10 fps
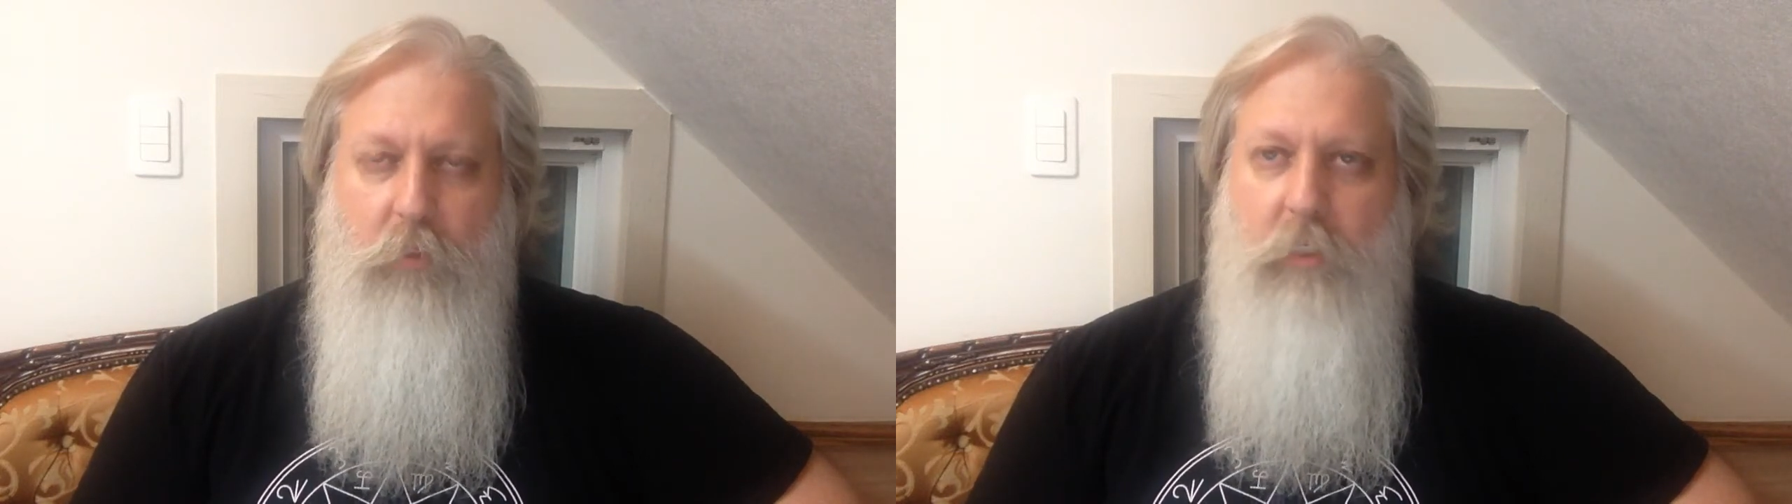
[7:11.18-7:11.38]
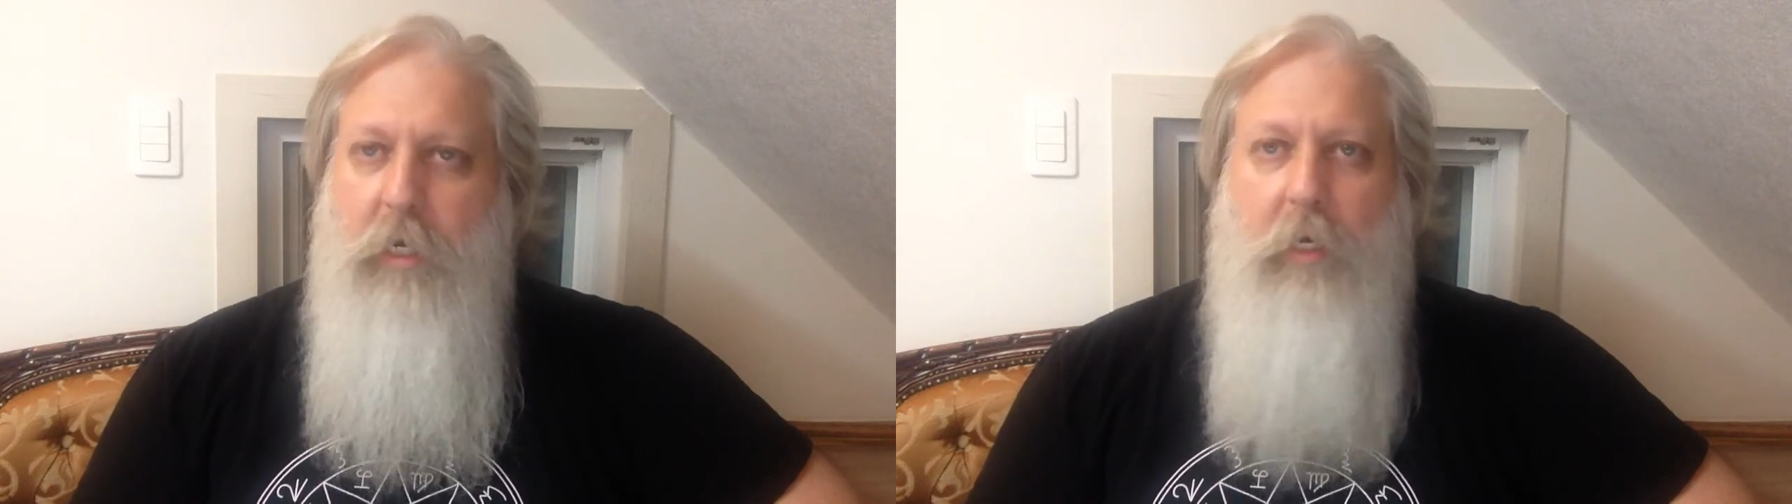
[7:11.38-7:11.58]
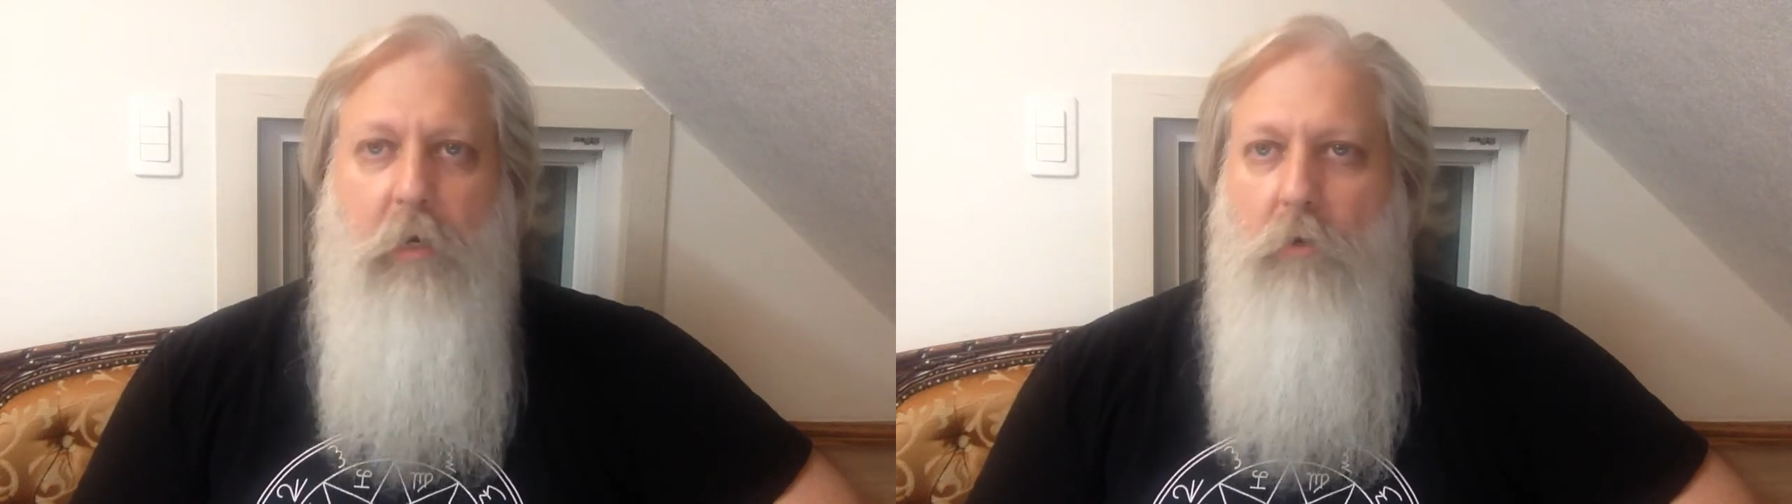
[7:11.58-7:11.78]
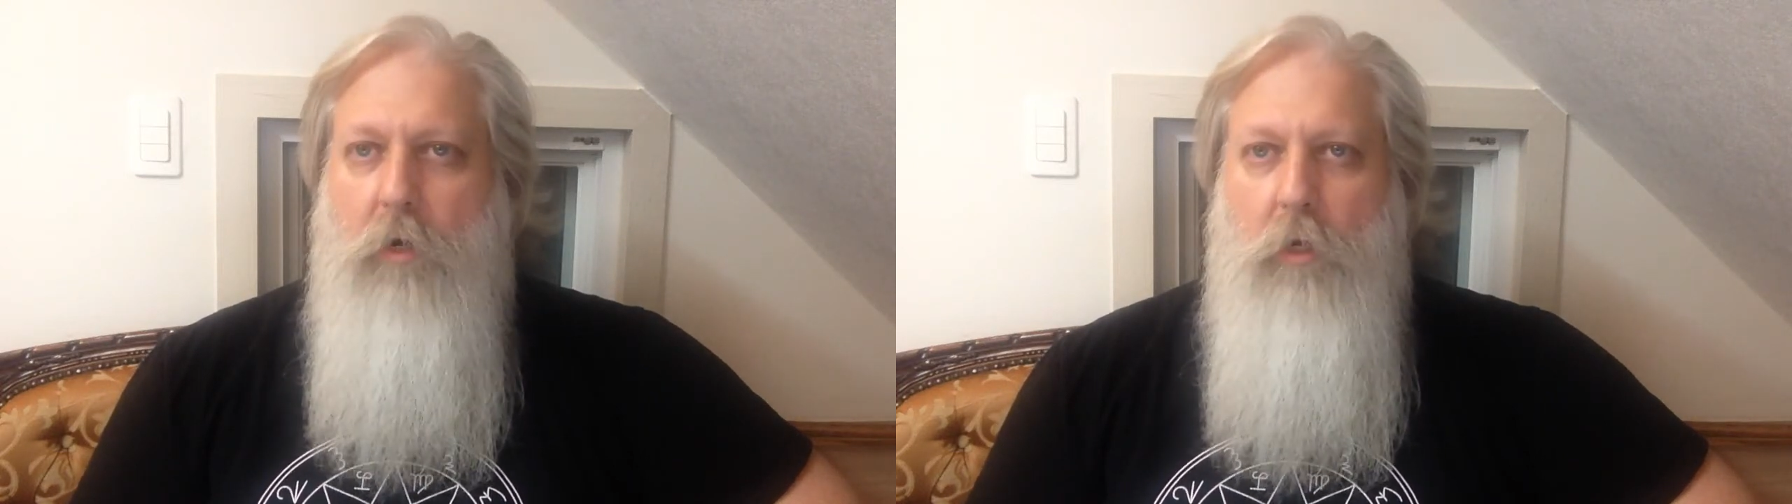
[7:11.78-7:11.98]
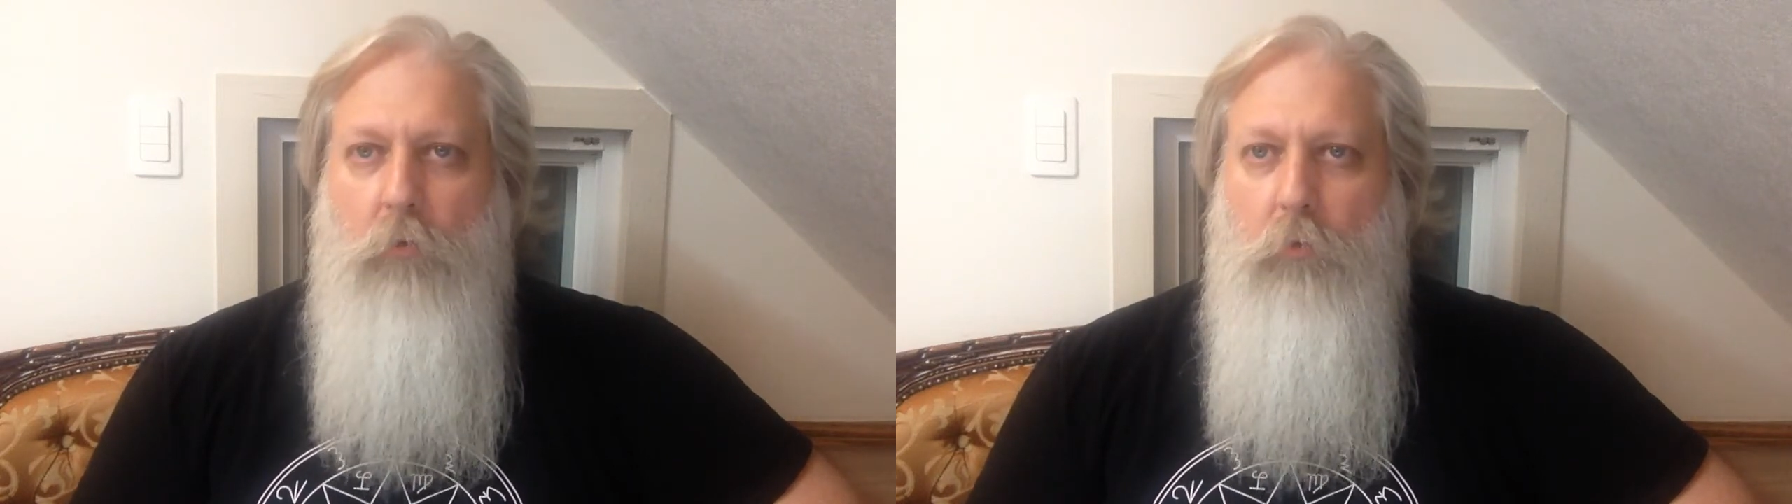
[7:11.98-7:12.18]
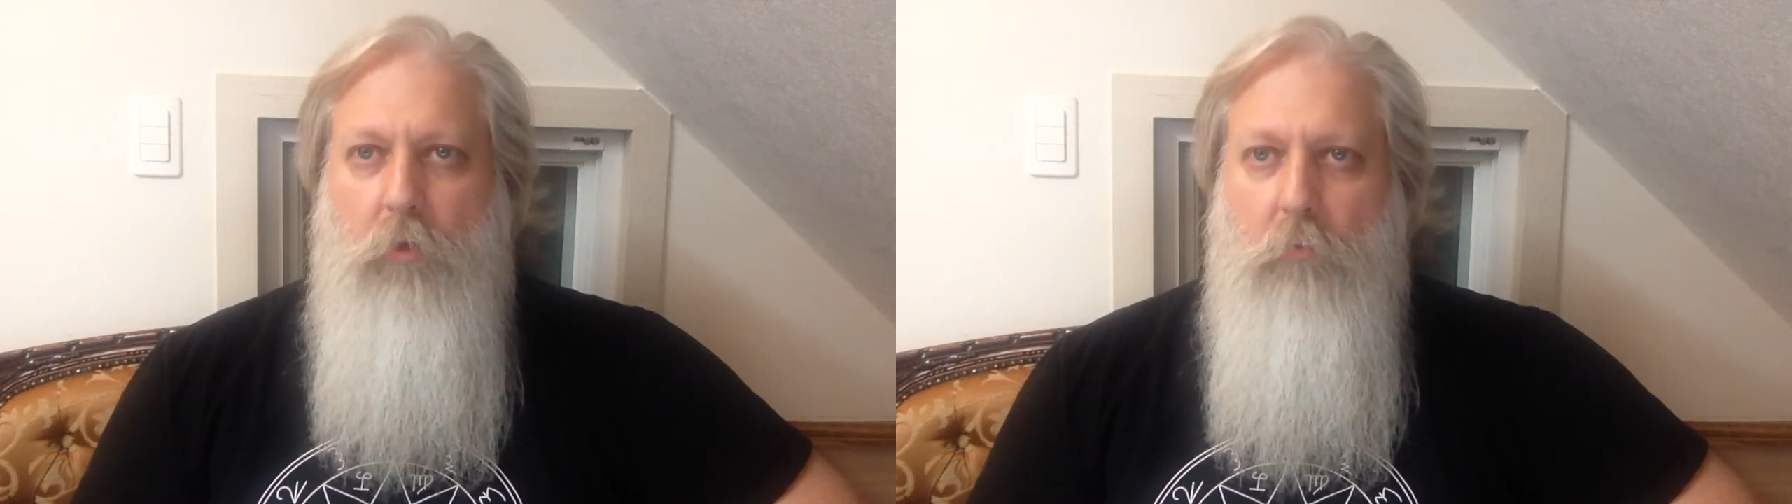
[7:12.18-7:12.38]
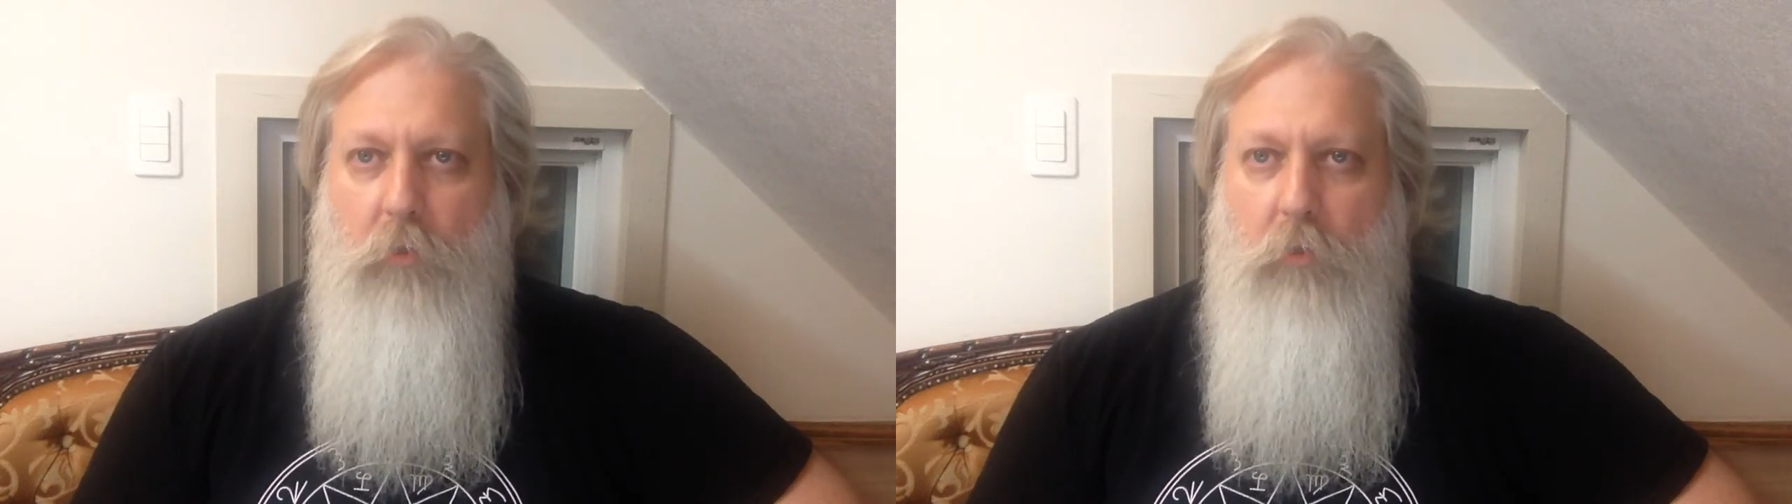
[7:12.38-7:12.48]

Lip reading: dicking around with your